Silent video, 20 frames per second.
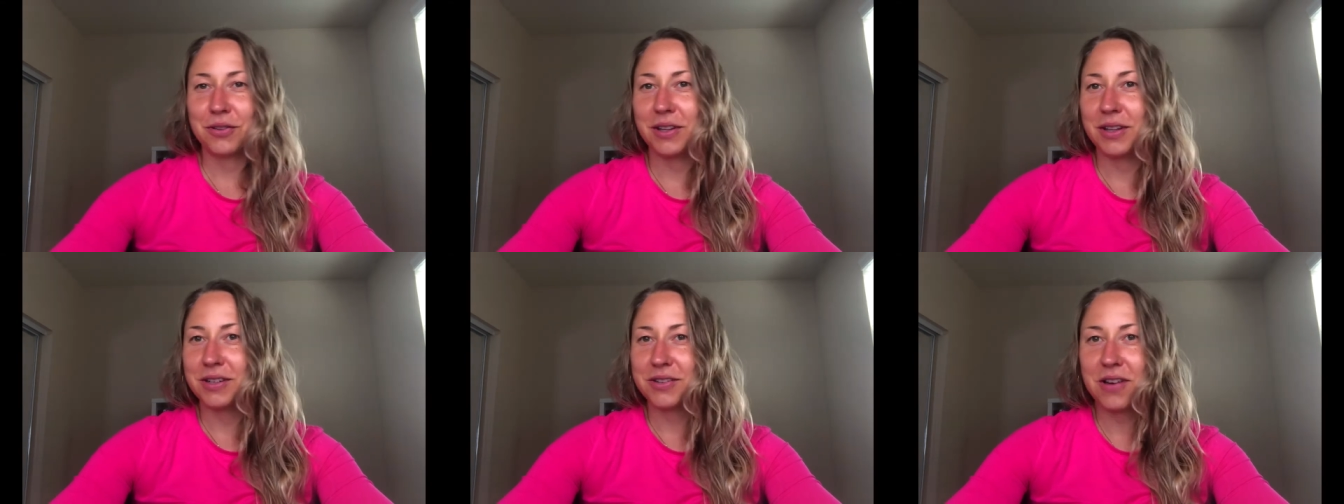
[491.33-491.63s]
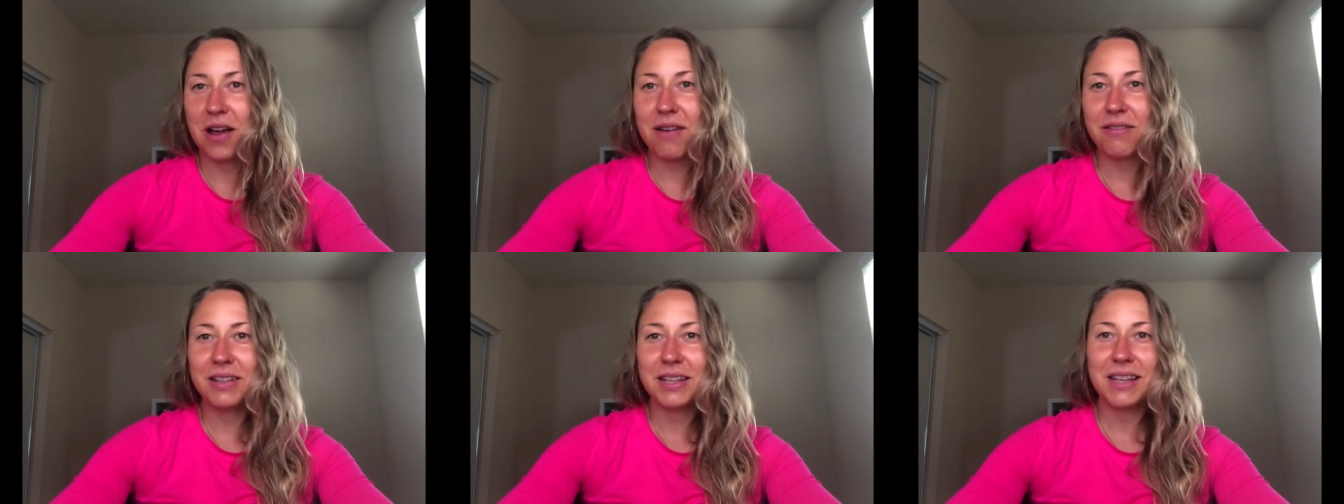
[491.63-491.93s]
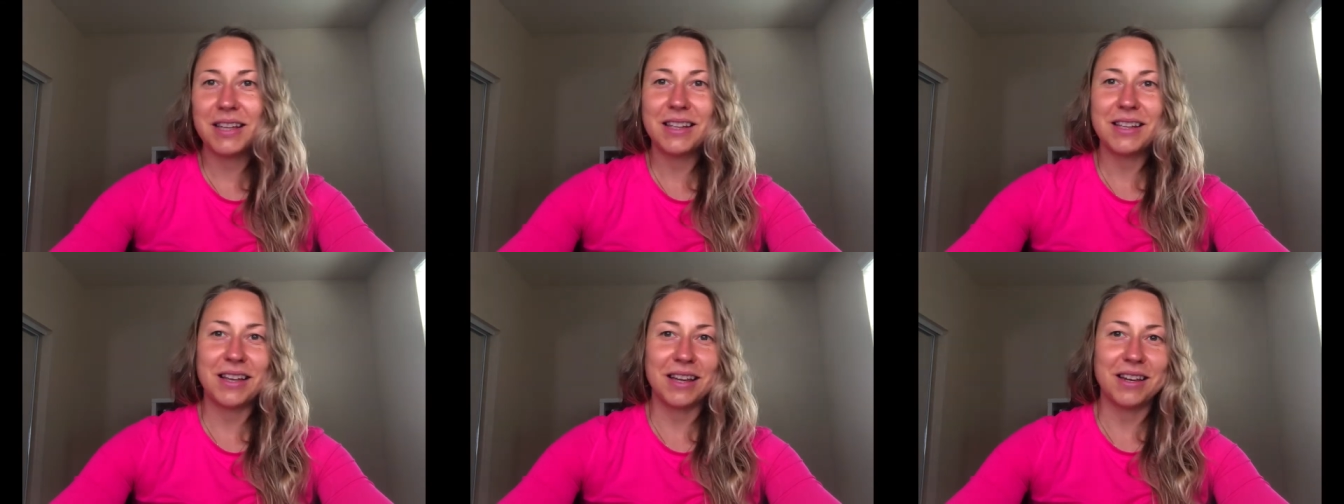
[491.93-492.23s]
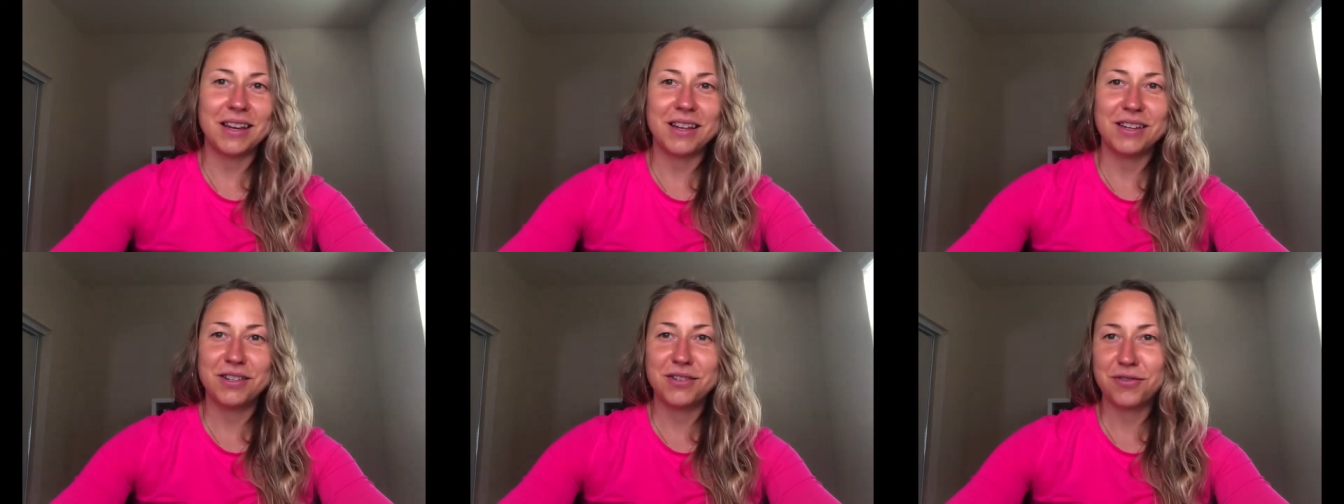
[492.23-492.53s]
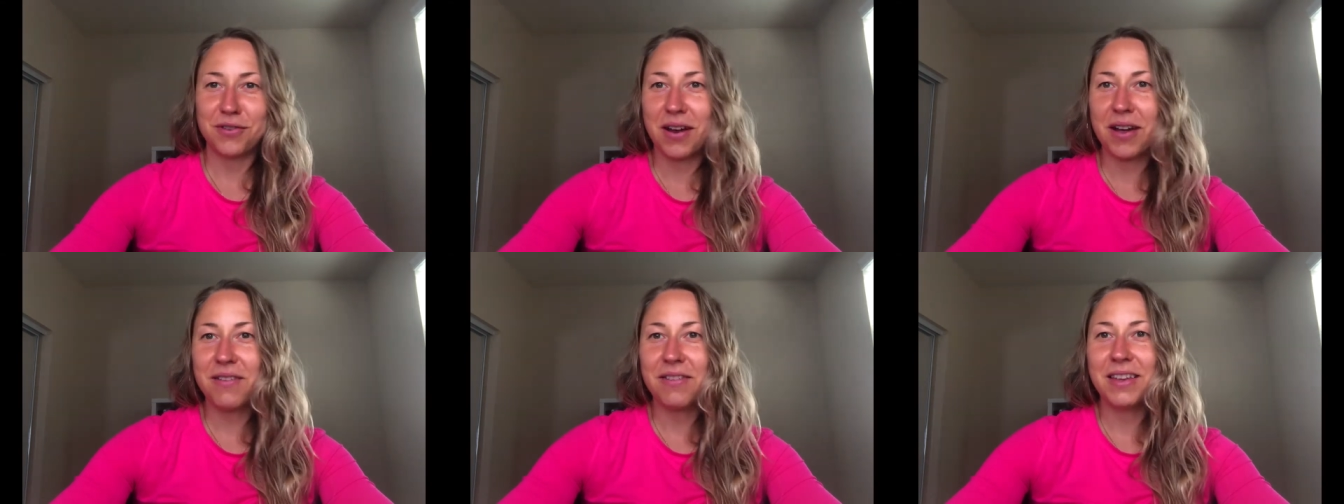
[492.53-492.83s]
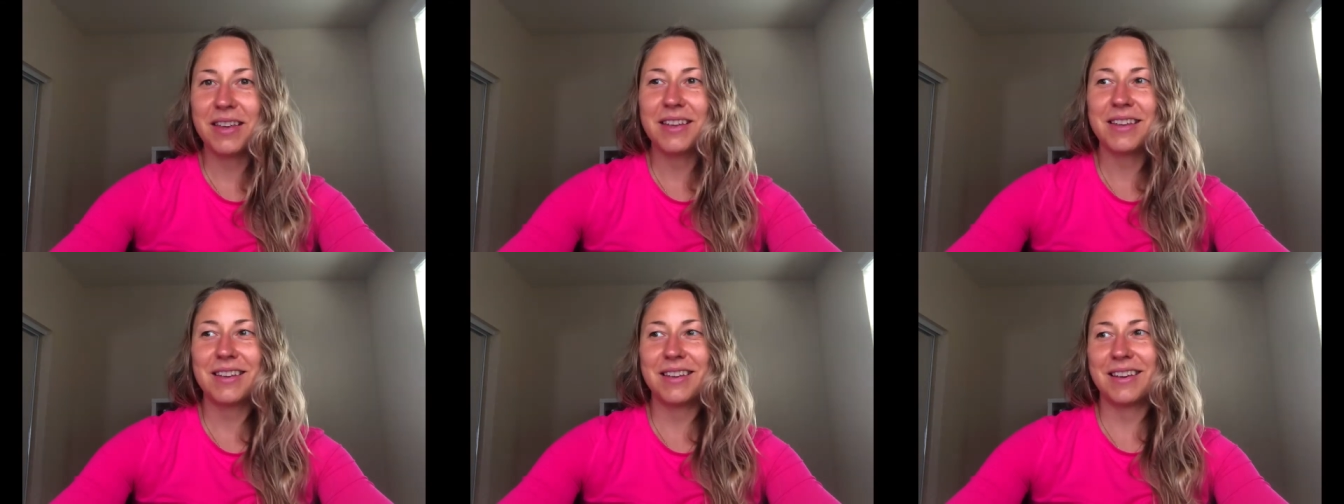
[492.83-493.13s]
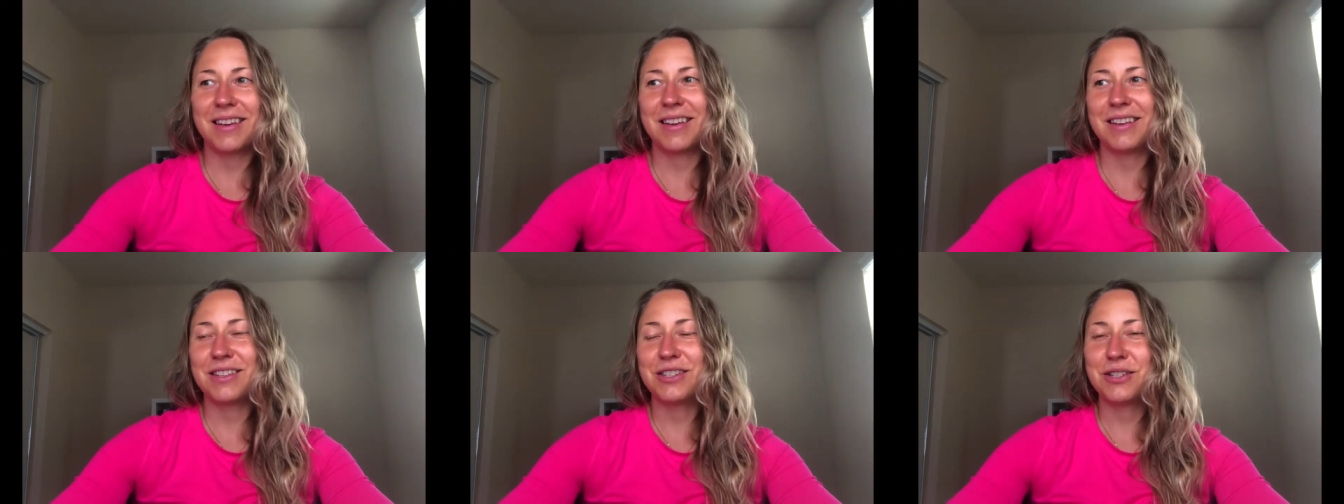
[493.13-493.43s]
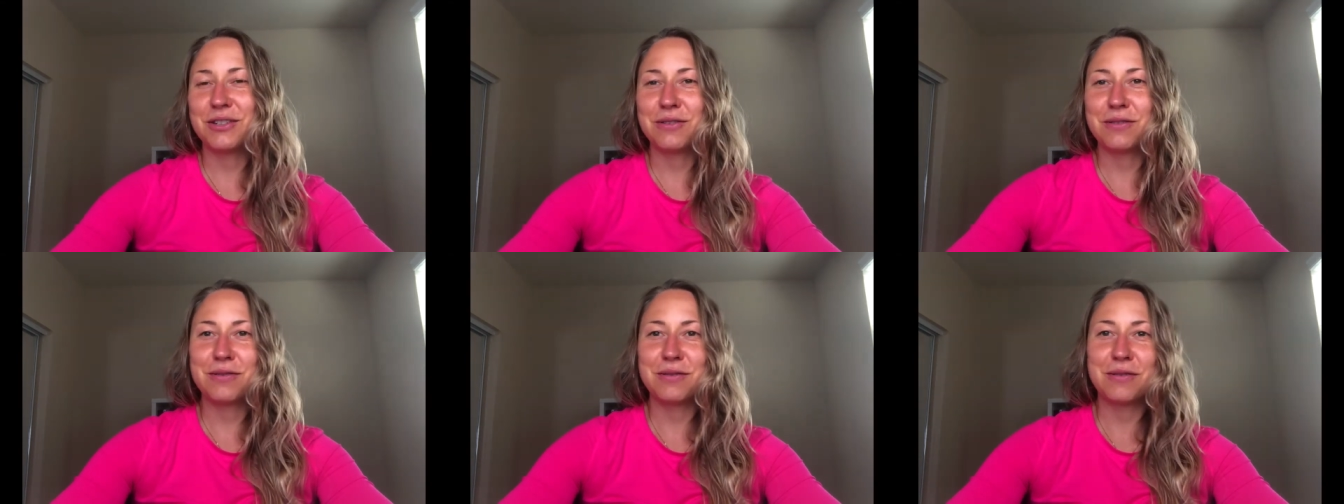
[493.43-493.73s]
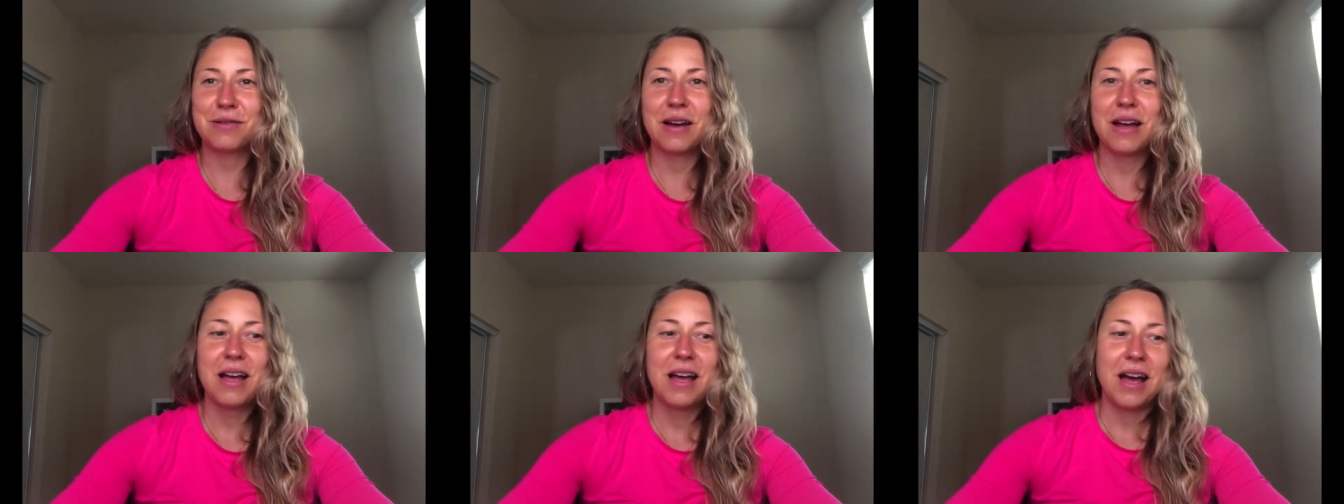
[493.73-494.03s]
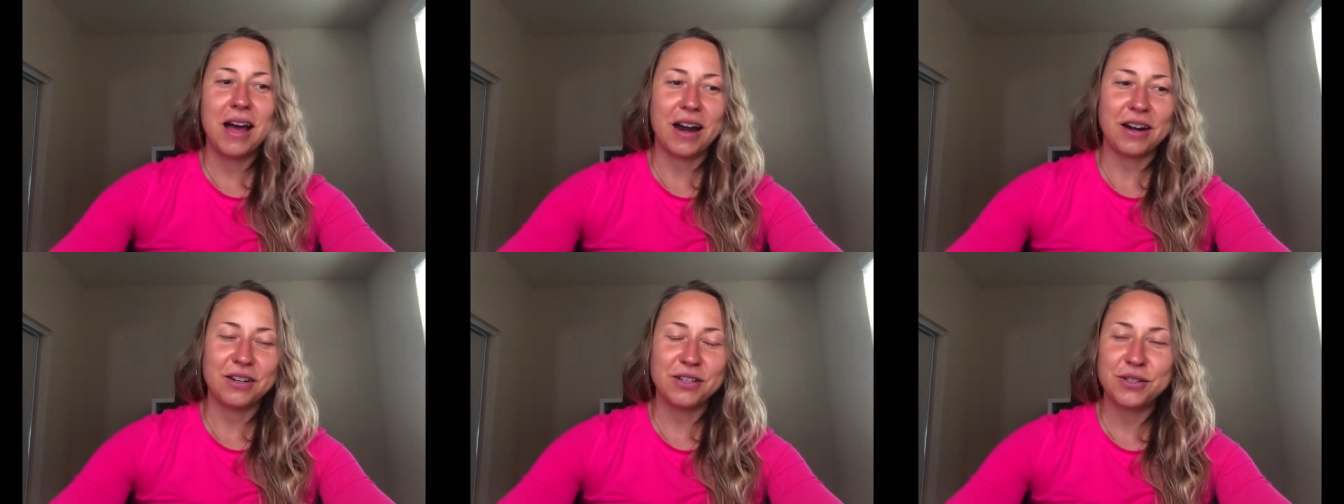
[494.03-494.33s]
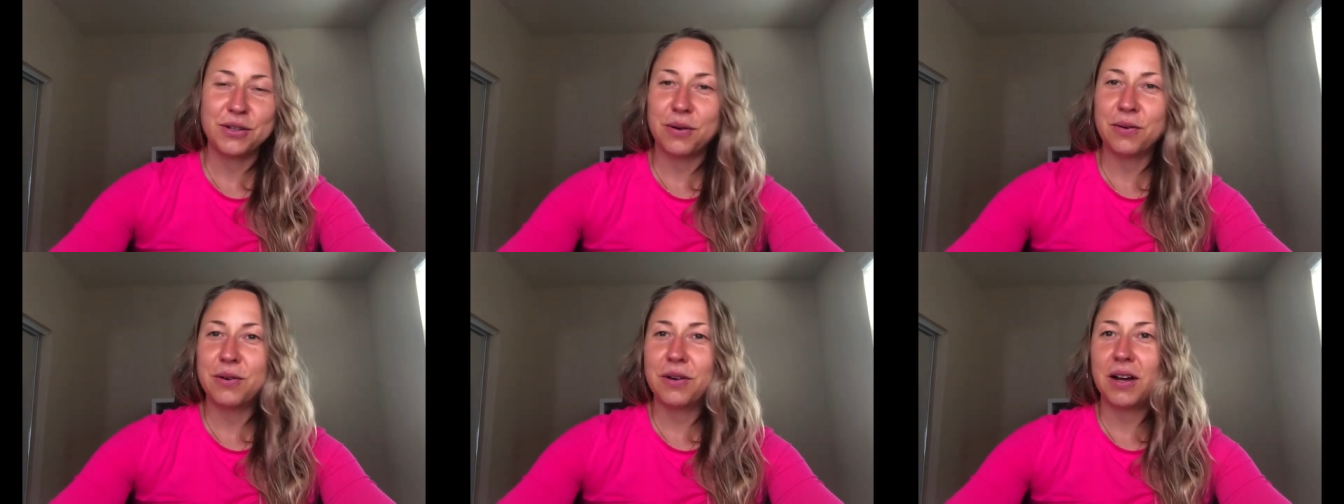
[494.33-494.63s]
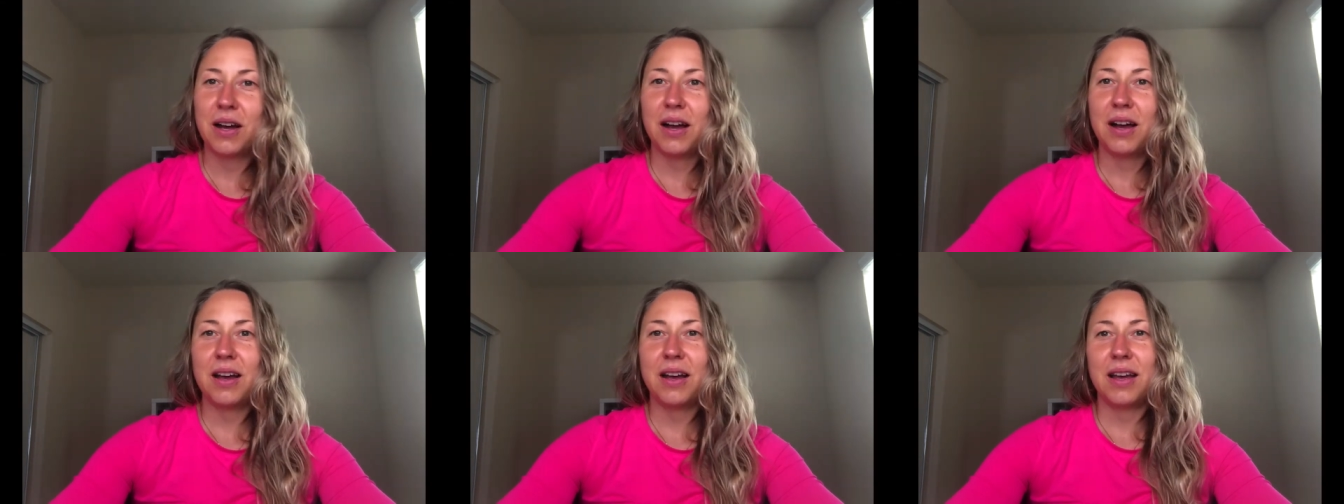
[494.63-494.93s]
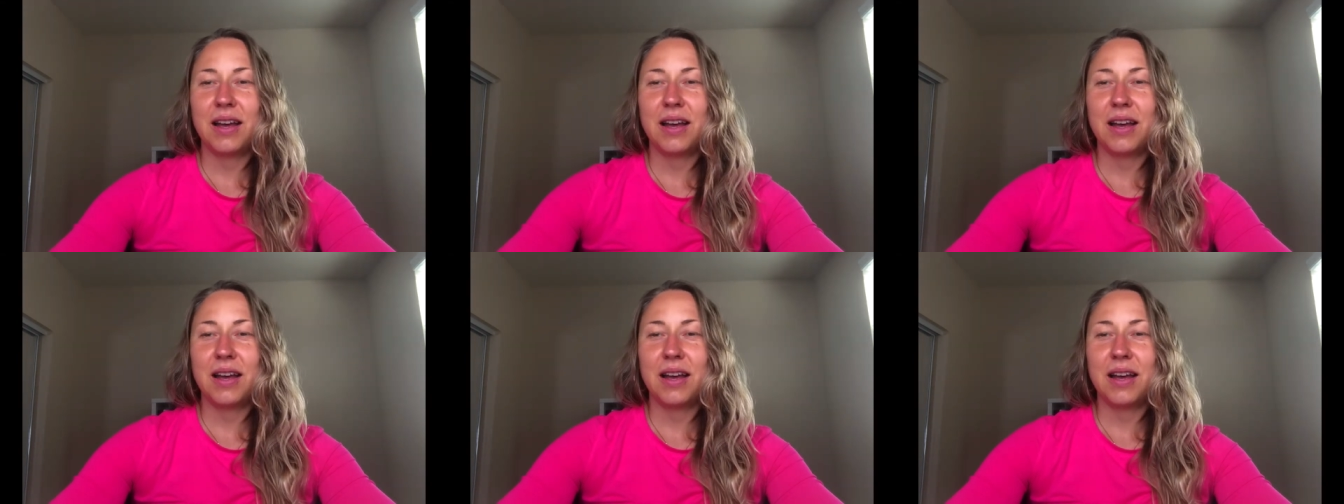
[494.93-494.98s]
the traveling and then driving uh, to Arizona,